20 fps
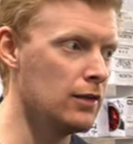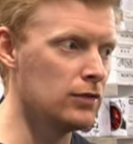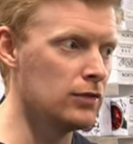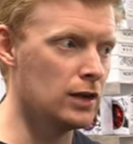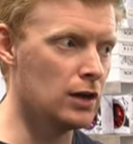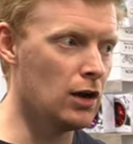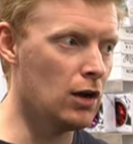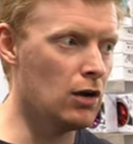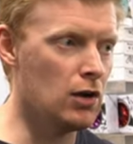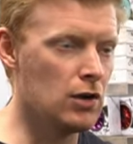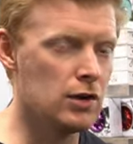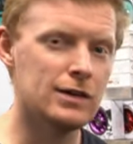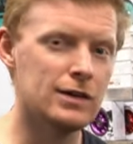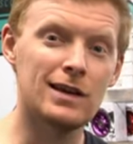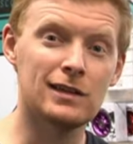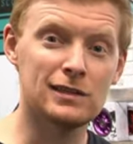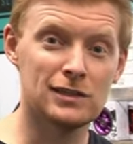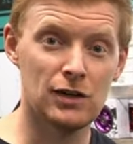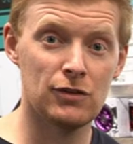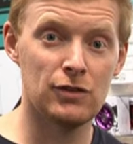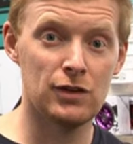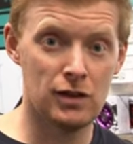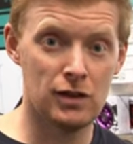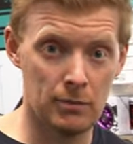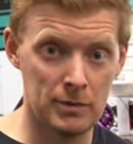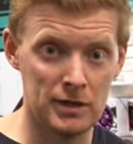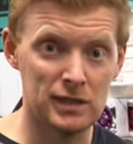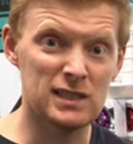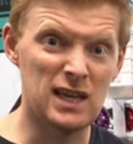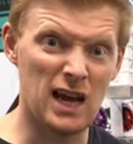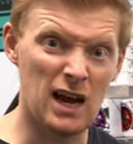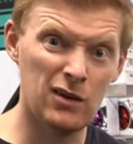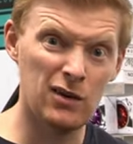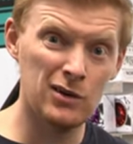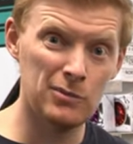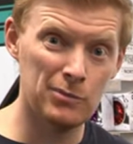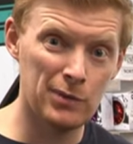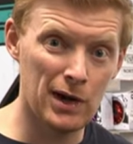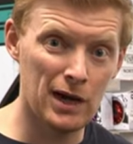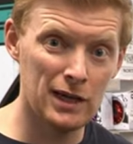They're not necessarily coming down
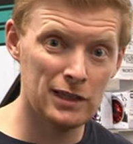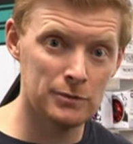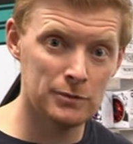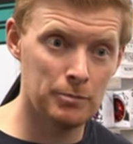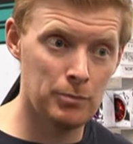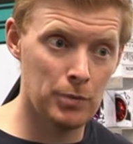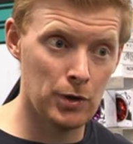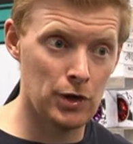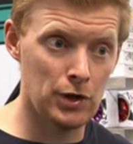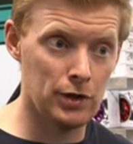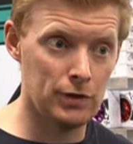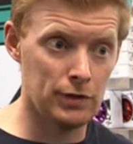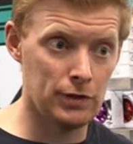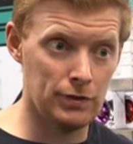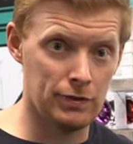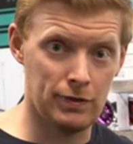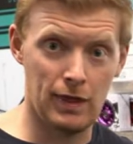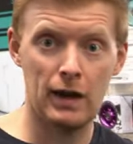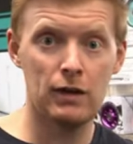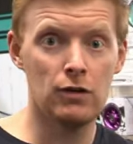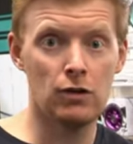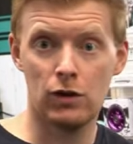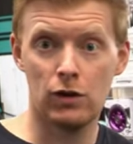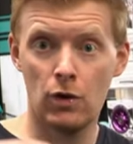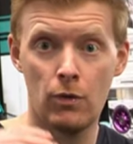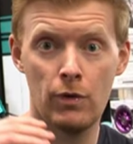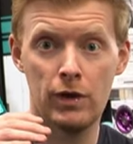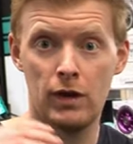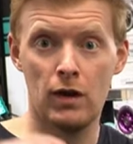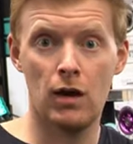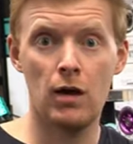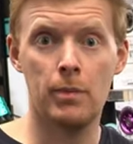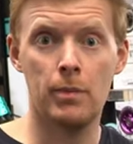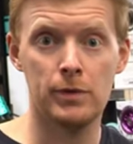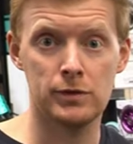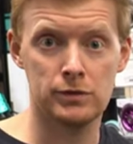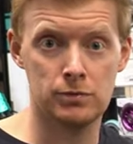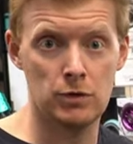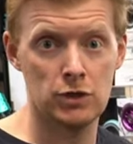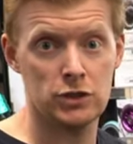in price, but they're not going up
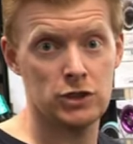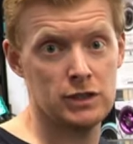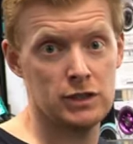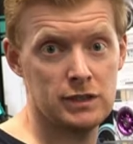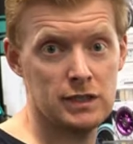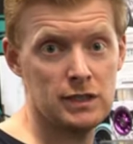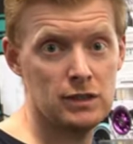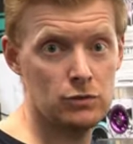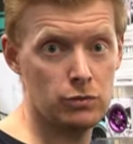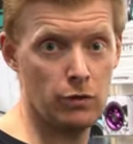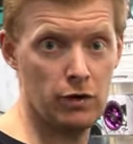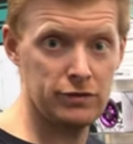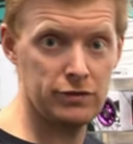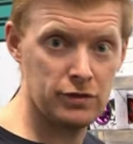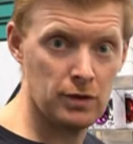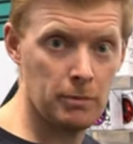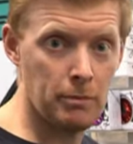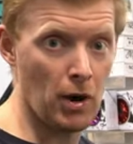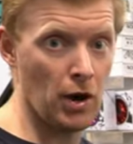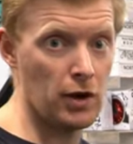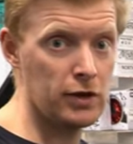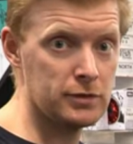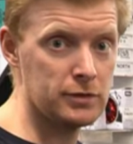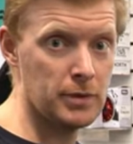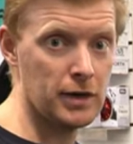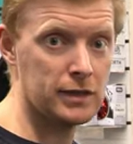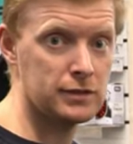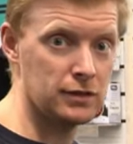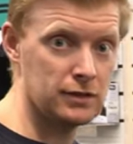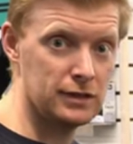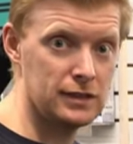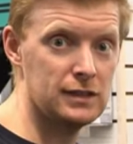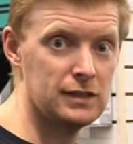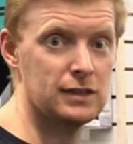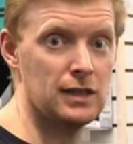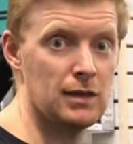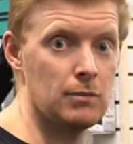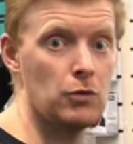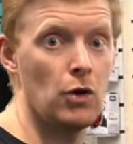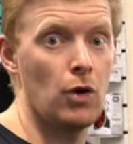as much as these ones. The part specs on these
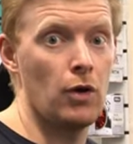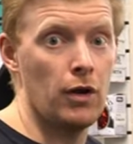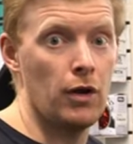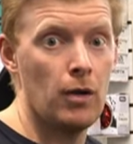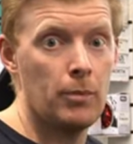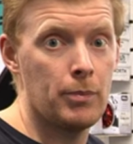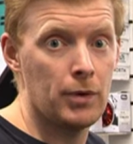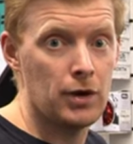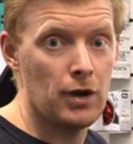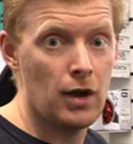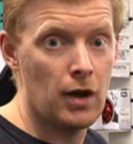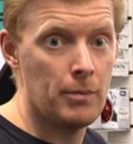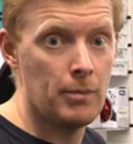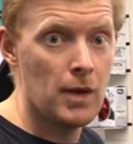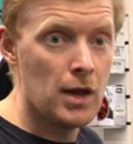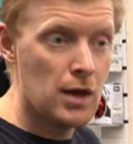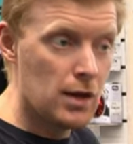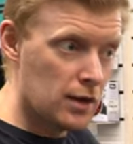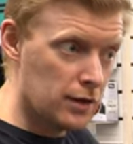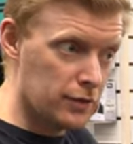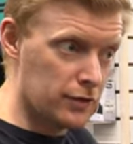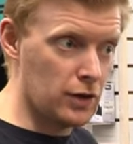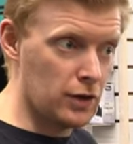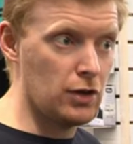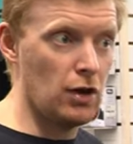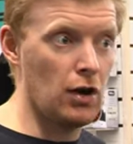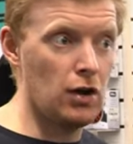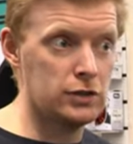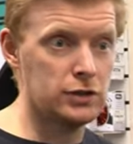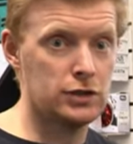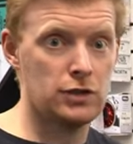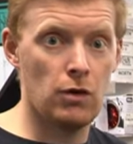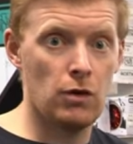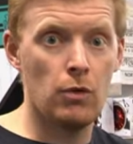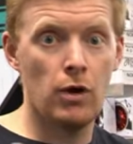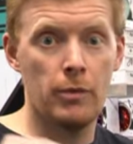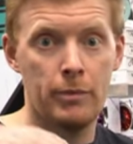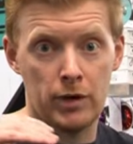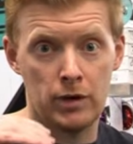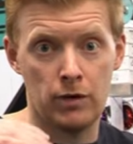keep going up and up, the costs go
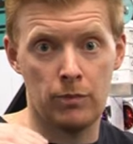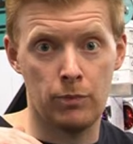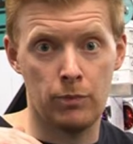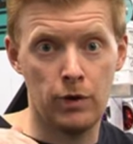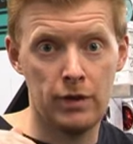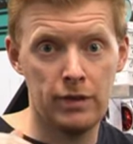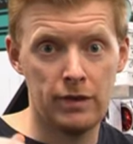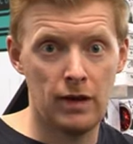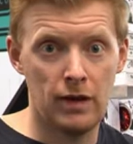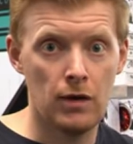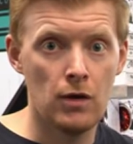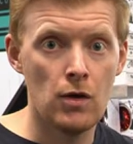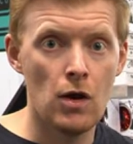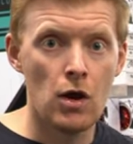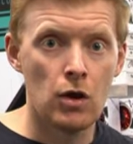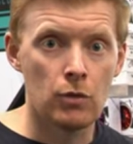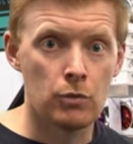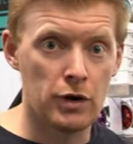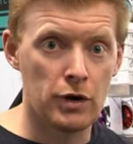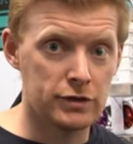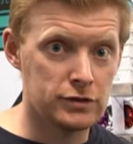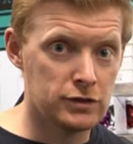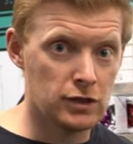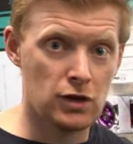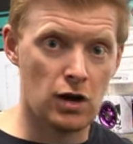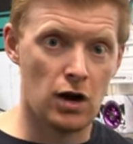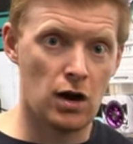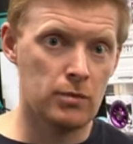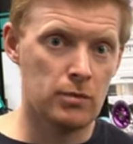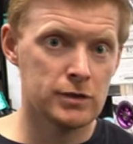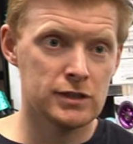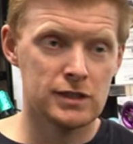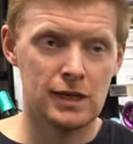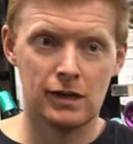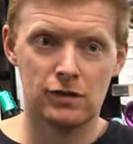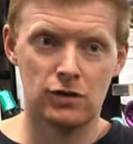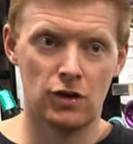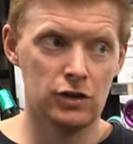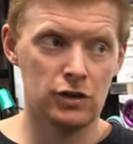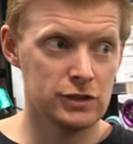up and up with it, whereas the carbon
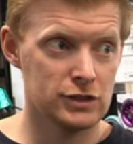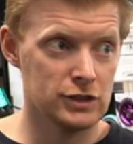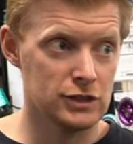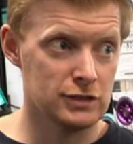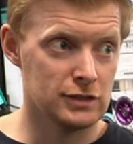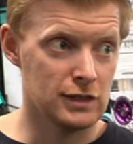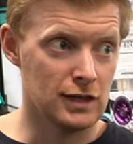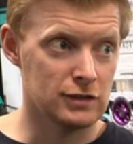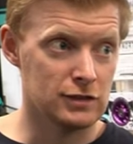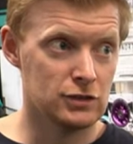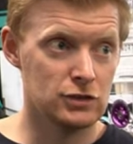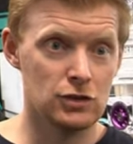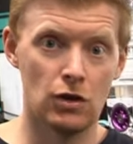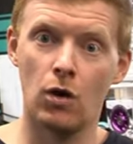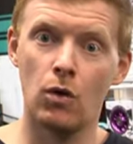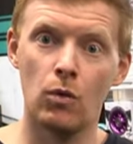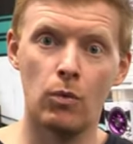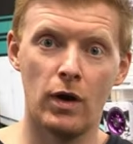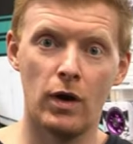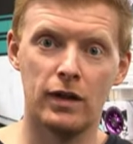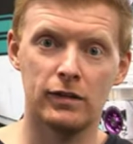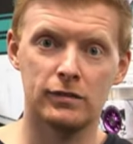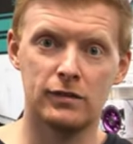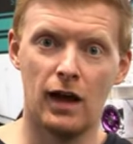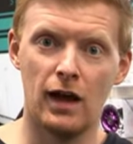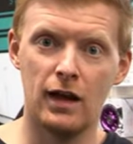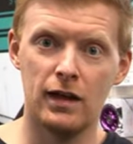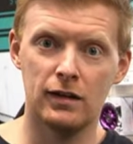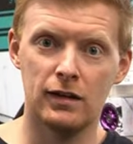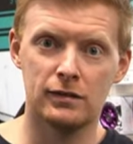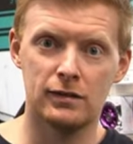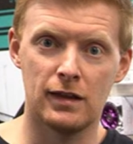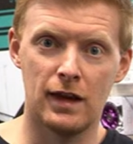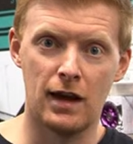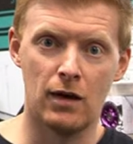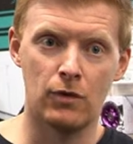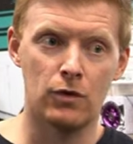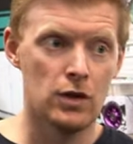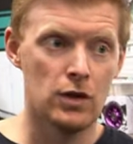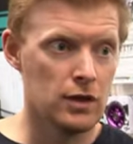technologies are so well dialed
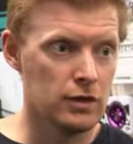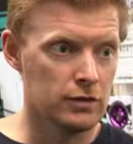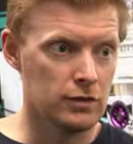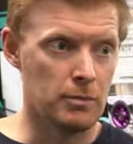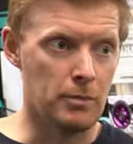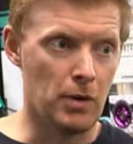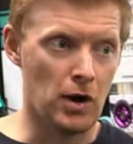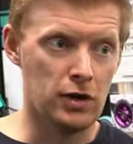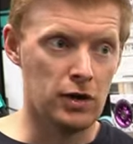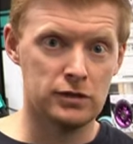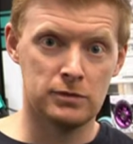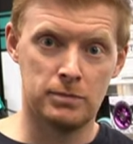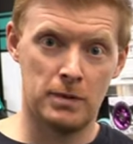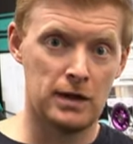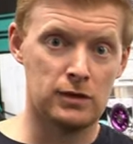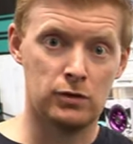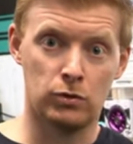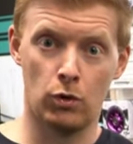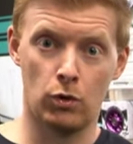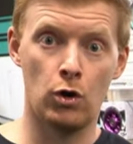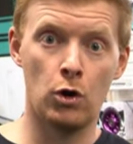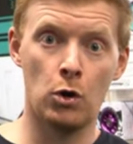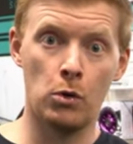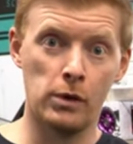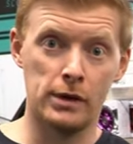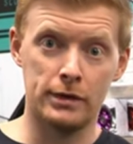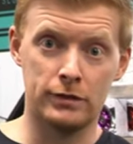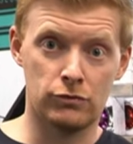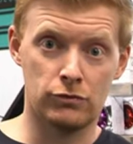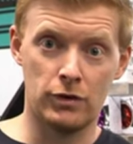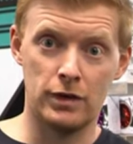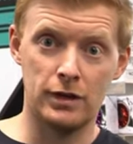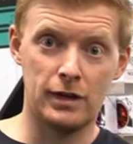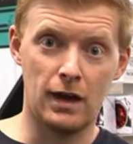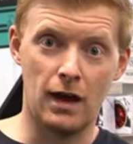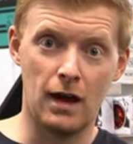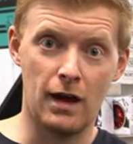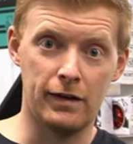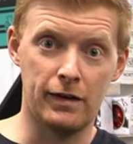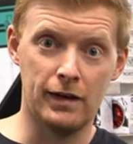now, the part specs were always really
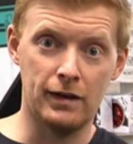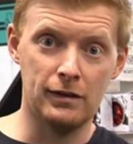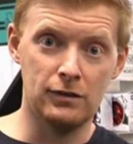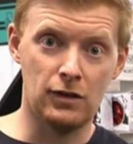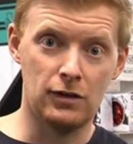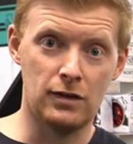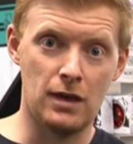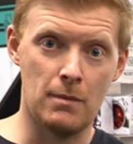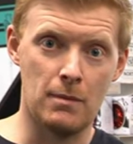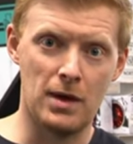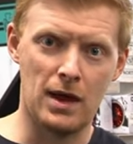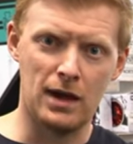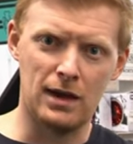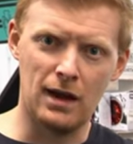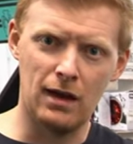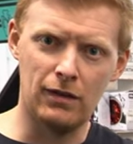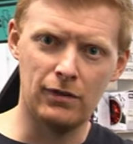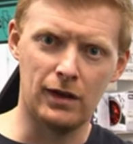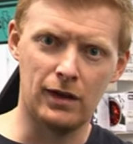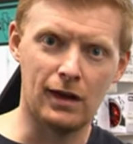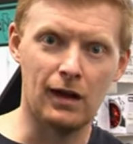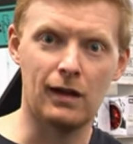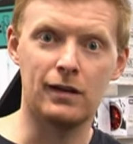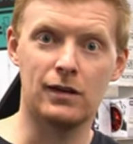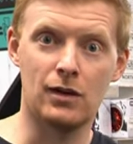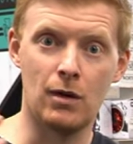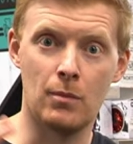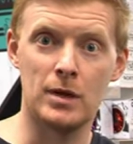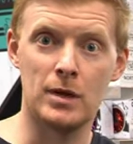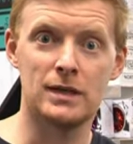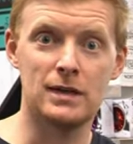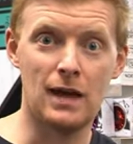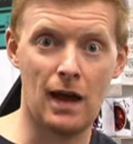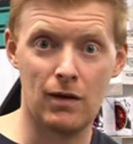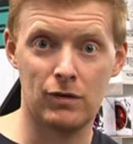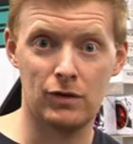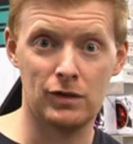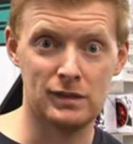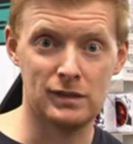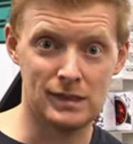high end on them, and now they're kind of coming
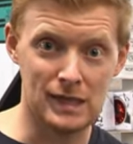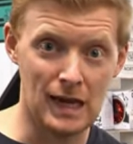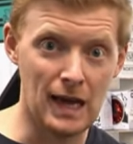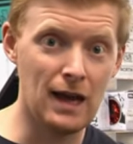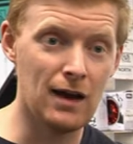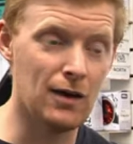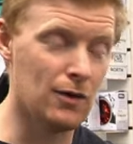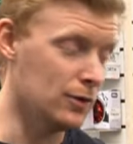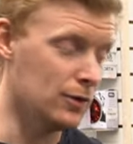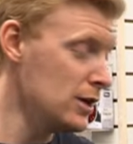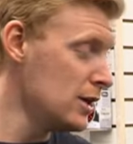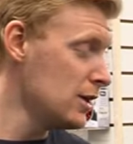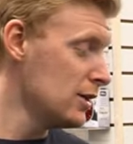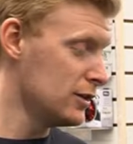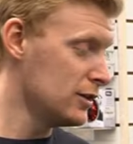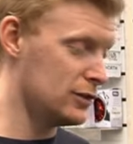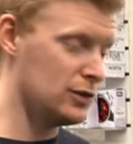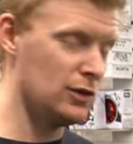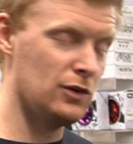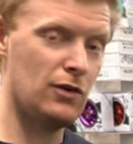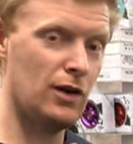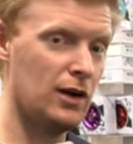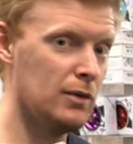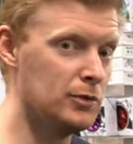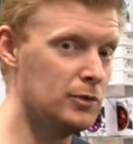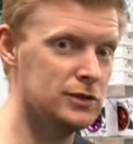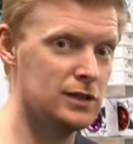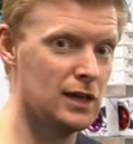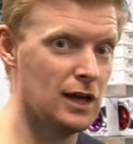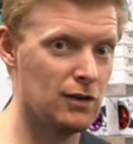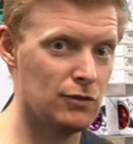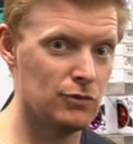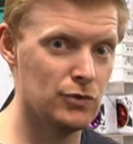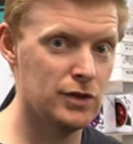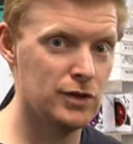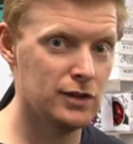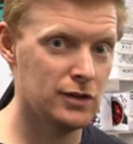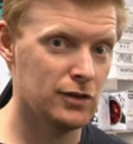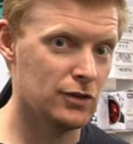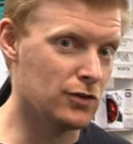down and down, so you're able to get a
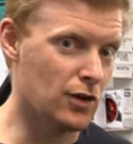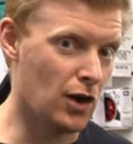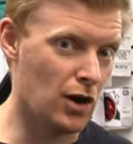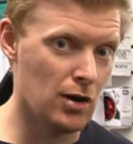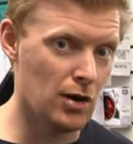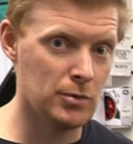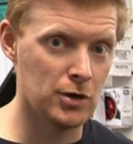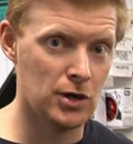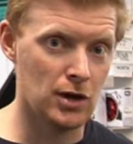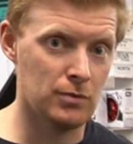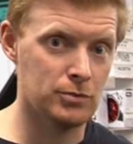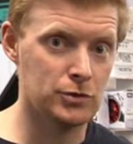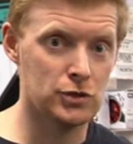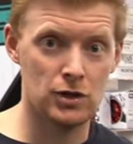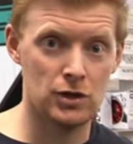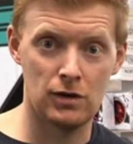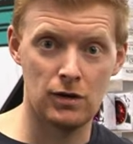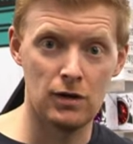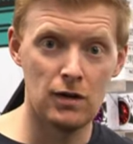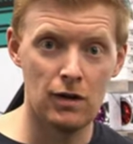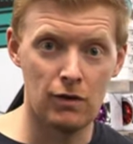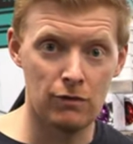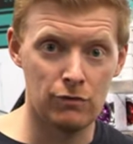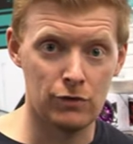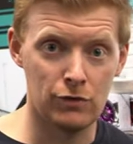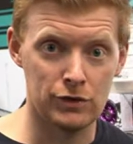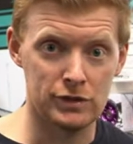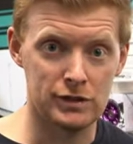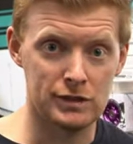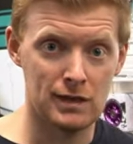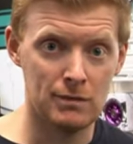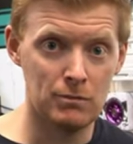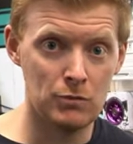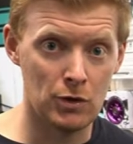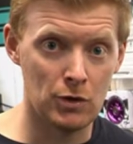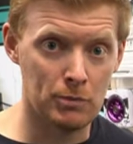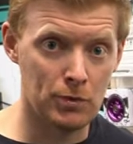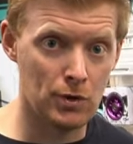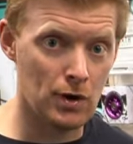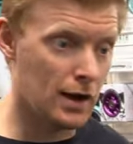really good carbon option for a
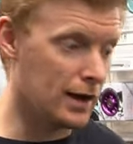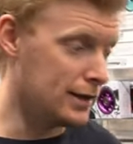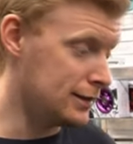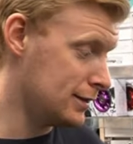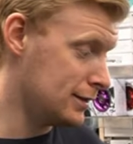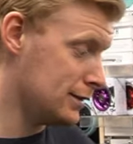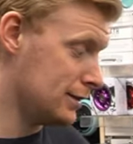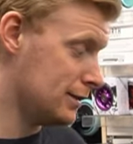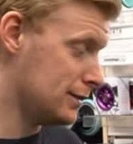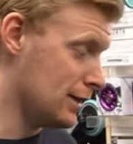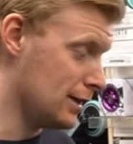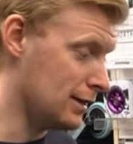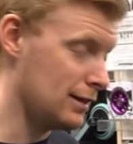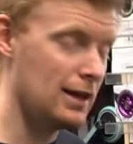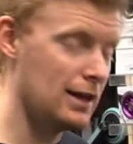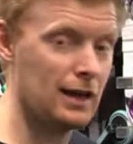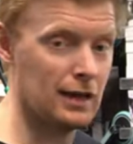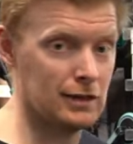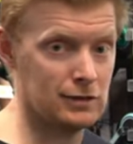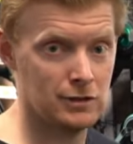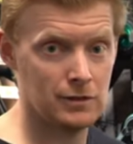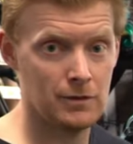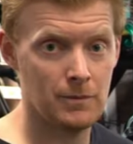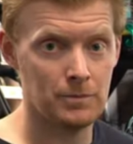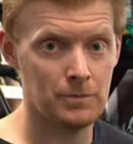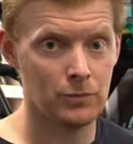similar price to this.